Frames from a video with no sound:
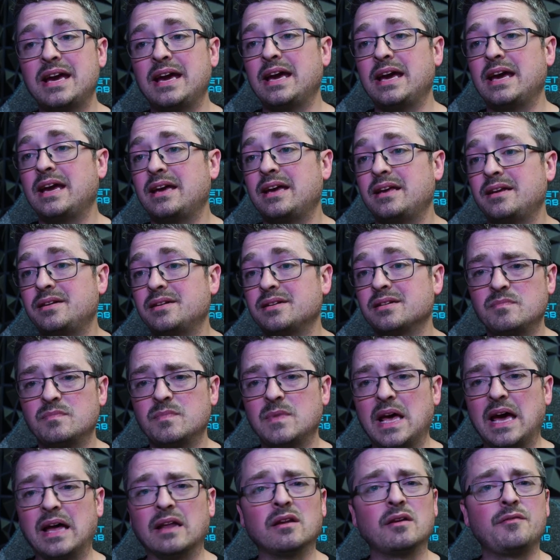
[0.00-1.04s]
and
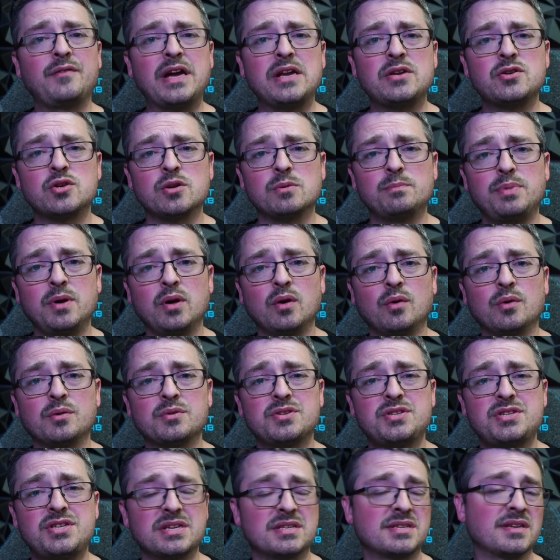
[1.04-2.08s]
elevate your
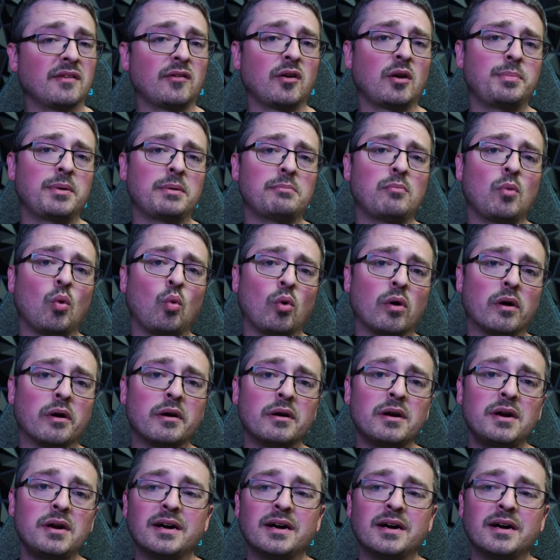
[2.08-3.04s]
builds just a little bit more.